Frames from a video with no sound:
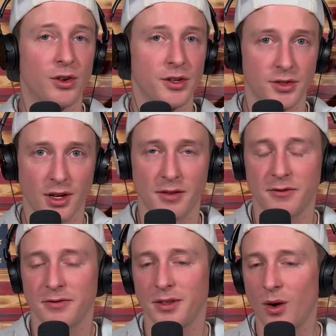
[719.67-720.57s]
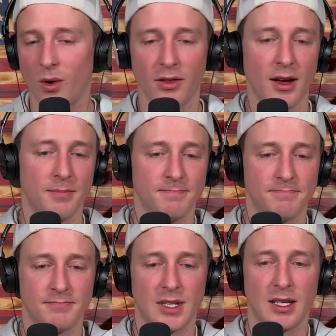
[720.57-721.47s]
hurt yourself. You don't want that.
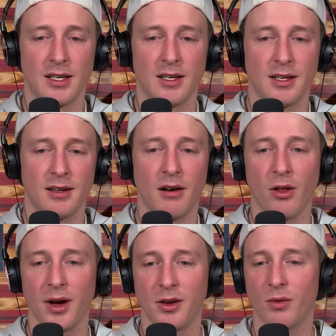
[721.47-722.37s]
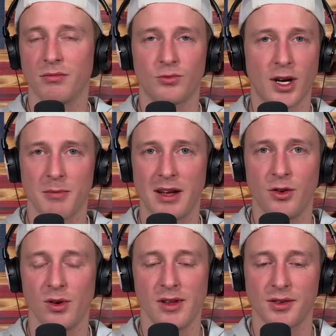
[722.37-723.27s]
Although I don't recommend
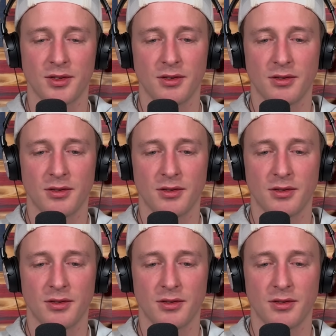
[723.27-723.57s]
doing this.